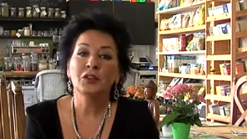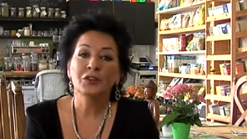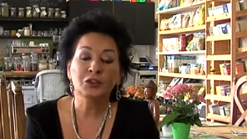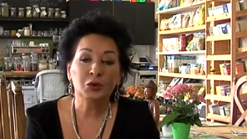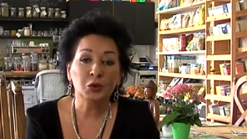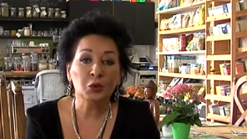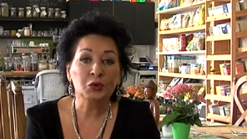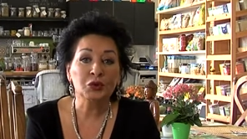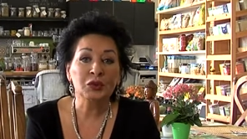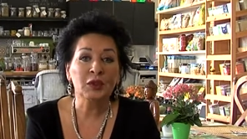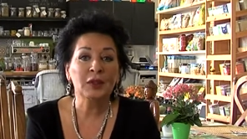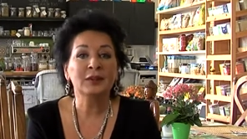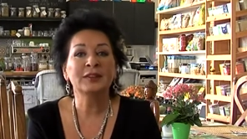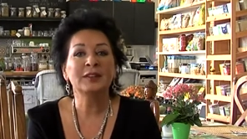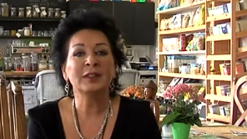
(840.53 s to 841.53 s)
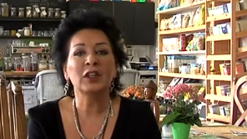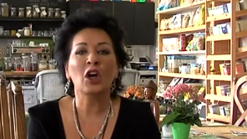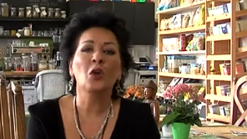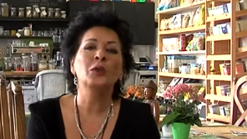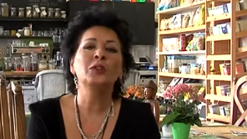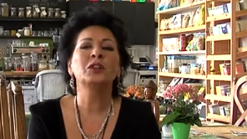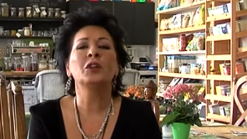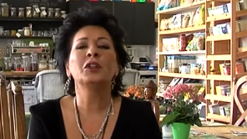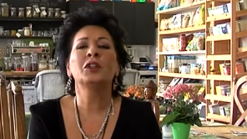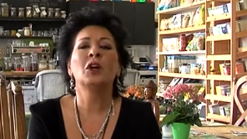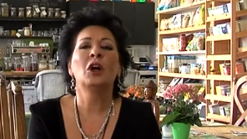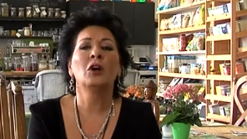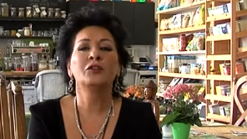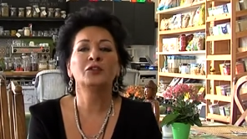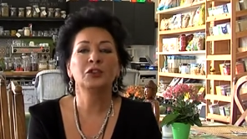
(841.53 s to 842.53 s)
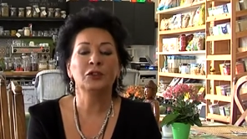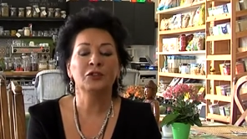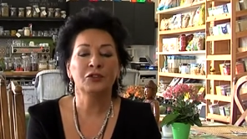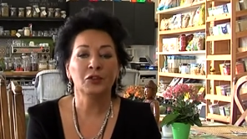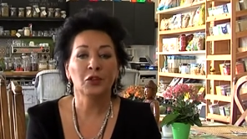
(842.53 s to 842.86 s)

The daughter has said, Oh, he's only after you for